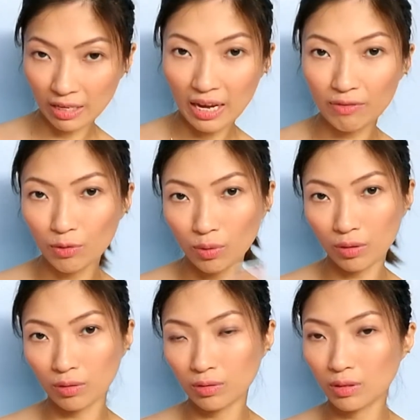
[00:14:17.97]
I have the
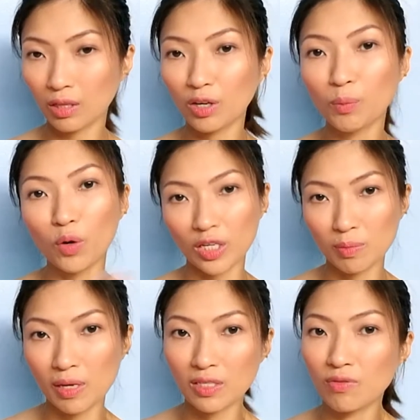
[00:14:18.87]
ones that are more
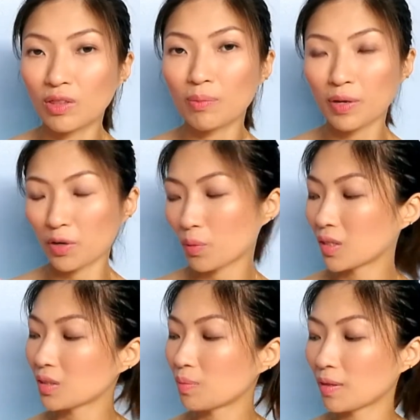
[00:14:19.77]
expensive than the bigger
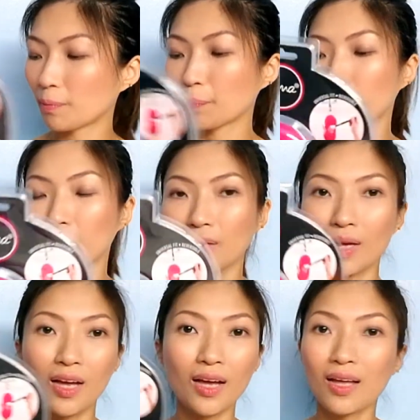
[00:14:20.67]
ones, but
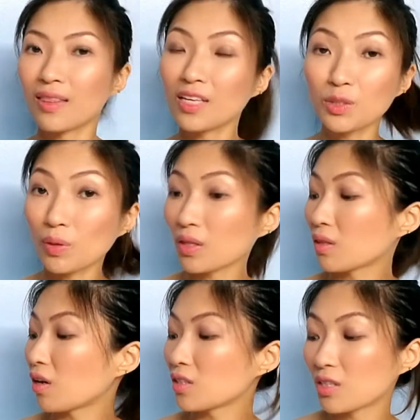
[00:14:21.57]
this one
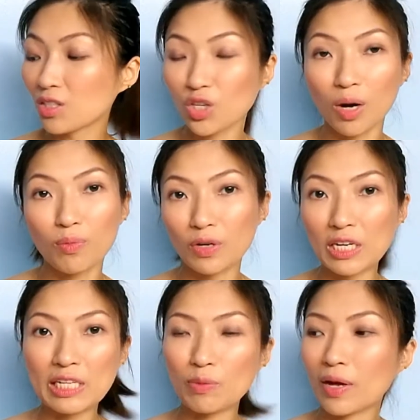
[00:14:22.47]
does the job
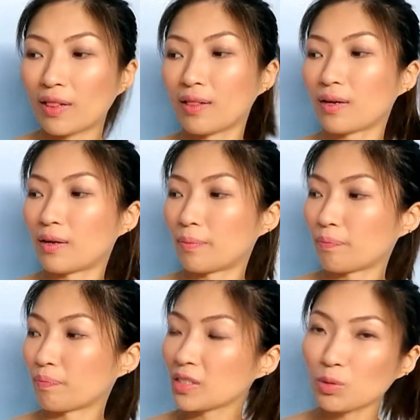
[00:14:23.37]
really well.
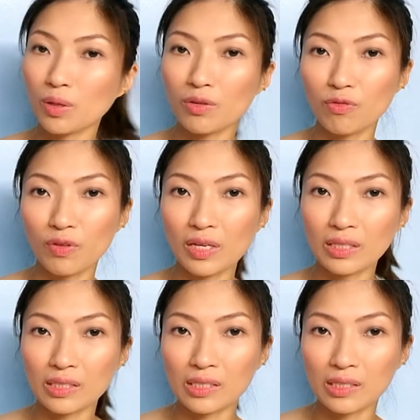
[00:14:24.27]
This one
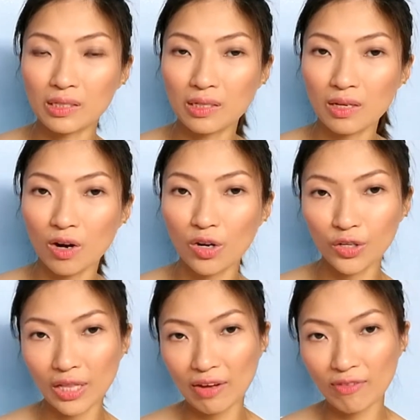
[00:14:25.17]
fits on
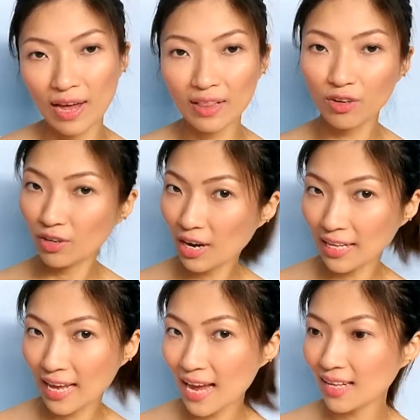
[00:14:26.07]
your left hand or right
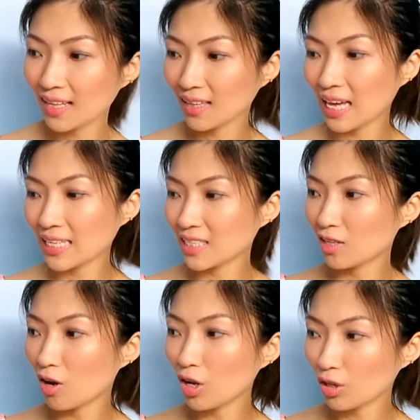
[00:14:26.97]
hand, and it has a
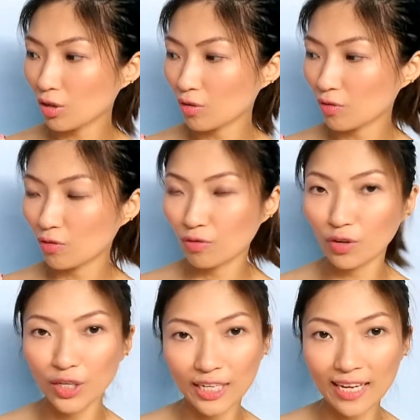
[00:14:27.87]
lot of
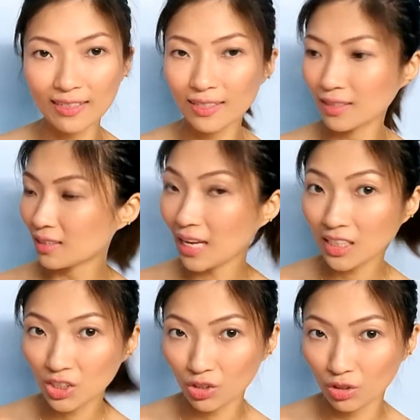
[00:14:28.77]
variated
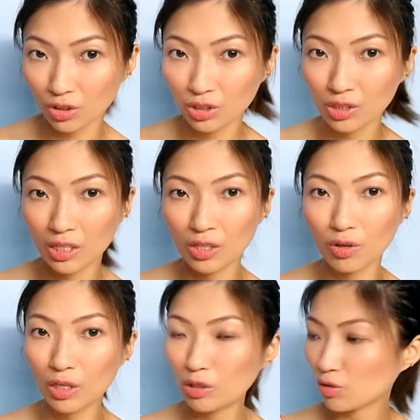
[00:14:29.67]
textures you
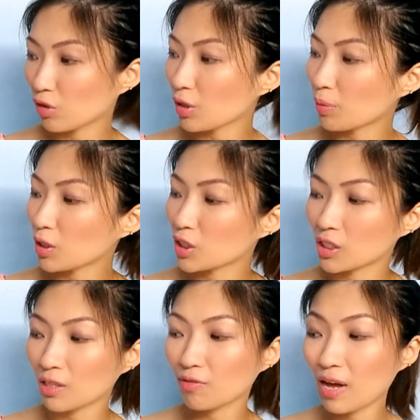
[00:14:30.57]
can use for your brushes.
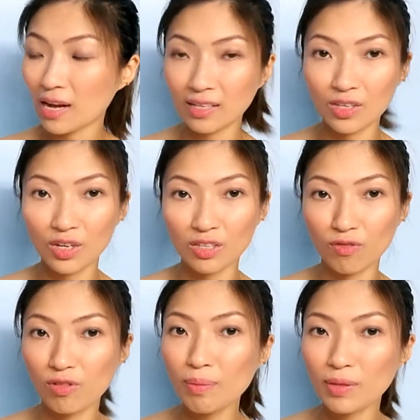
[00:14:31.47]
In fact, you can
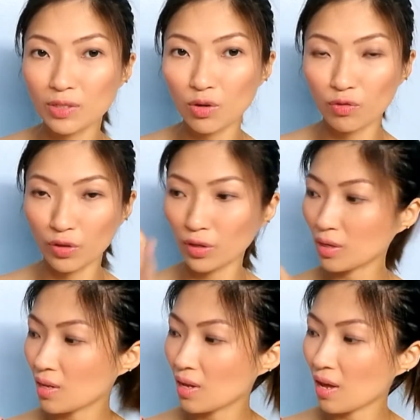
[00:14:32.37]
flip this over,
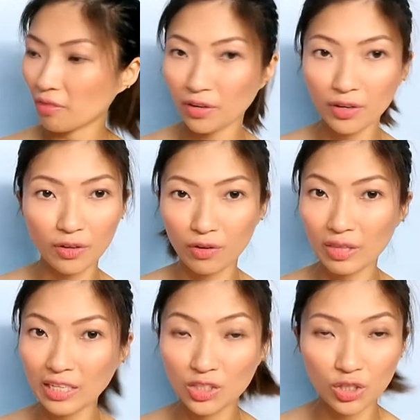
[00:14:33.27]
and there are other
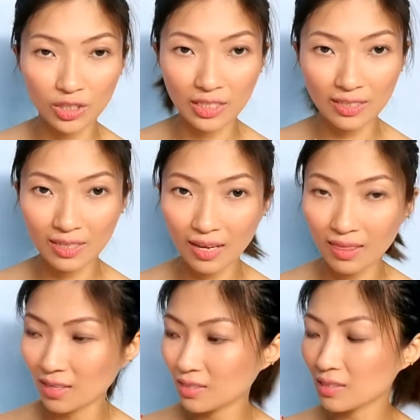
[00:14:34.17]
textures inside
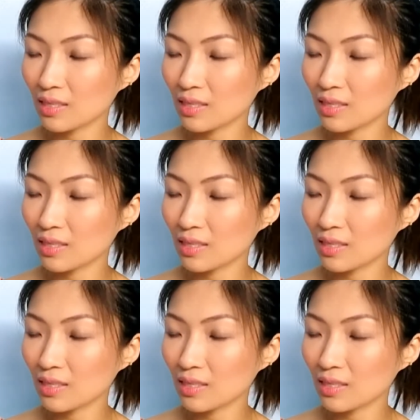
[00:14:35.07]
this.